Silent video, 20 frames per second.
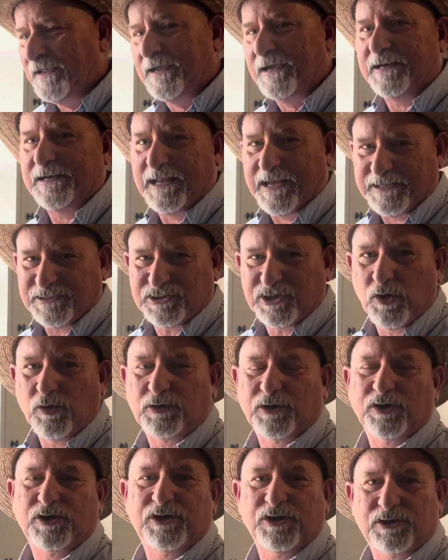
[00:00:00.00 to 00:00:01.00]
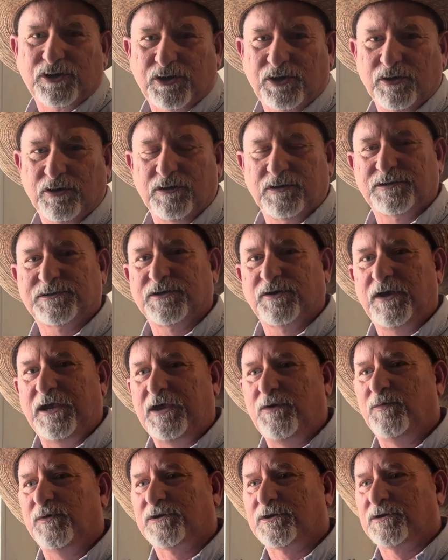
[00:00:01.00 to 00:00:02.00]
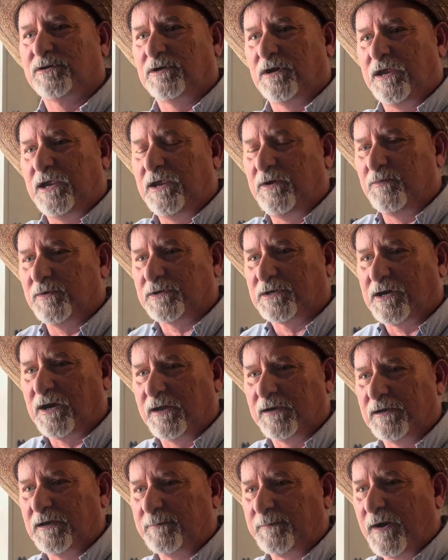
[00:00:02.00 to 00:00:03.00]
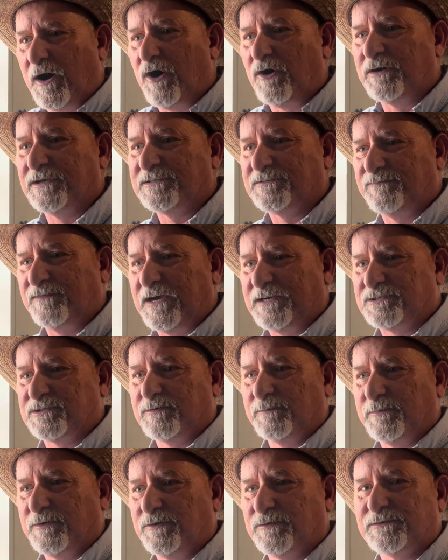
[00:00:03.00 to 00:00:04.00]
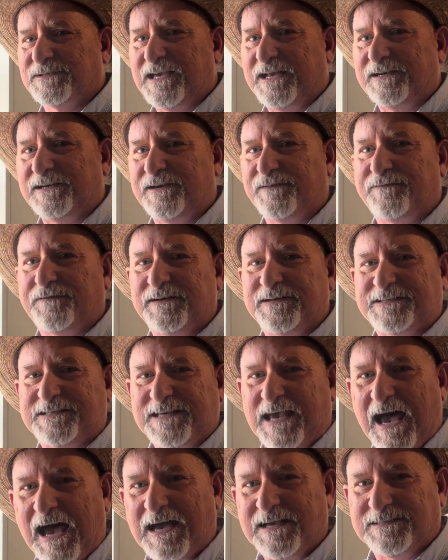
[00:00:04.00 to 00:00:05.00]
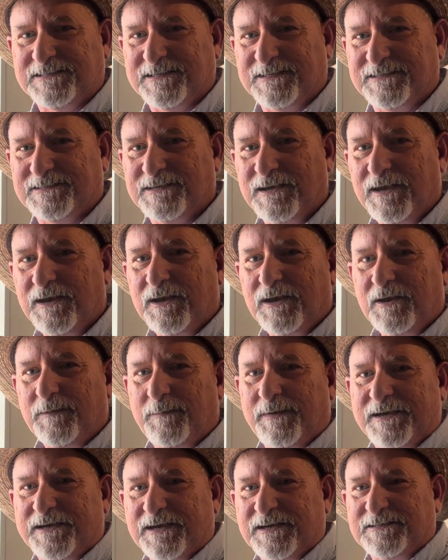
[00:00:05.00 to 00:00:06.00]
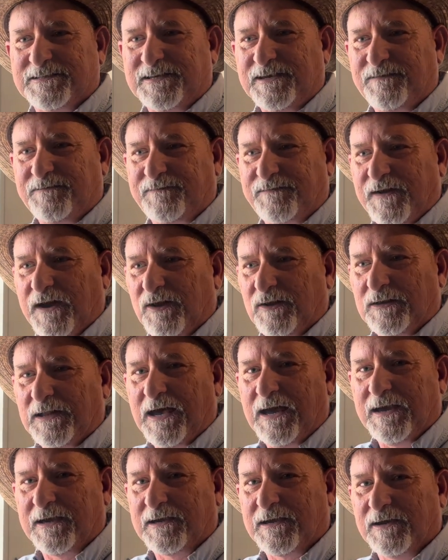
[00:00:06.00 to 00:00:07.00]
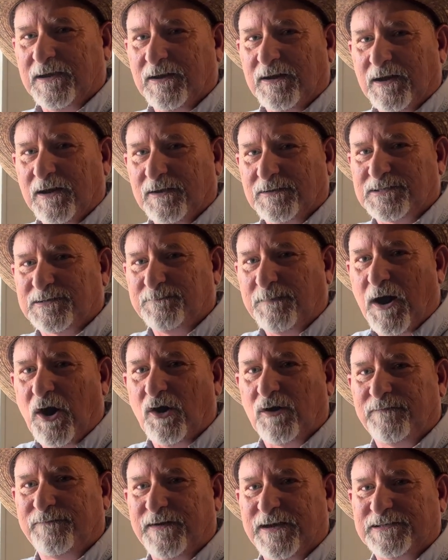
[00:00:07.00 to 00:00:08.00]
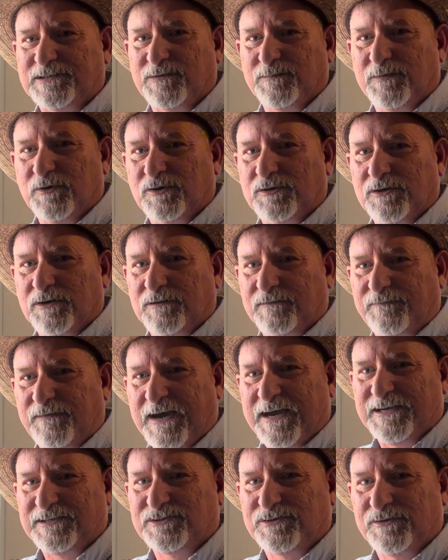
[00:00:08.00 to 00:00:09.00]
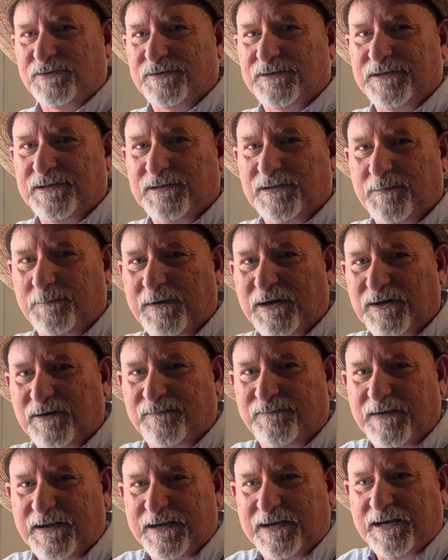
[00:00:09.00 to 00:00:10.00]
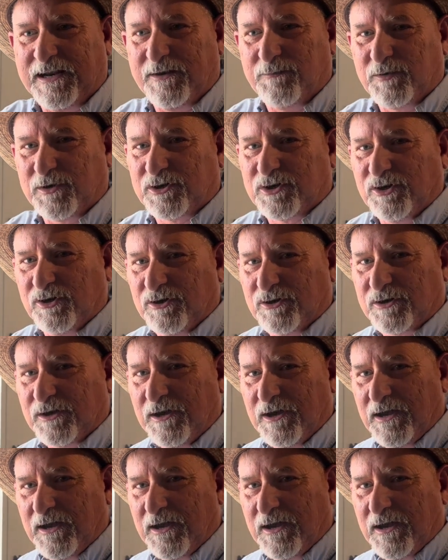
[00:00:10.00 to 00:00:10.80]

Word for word: And that joker could cook. So he would he would cut up all his vegetables at different sizes because he felt like a smaller vegetable cooked faster than the bigger, ve- and they would cook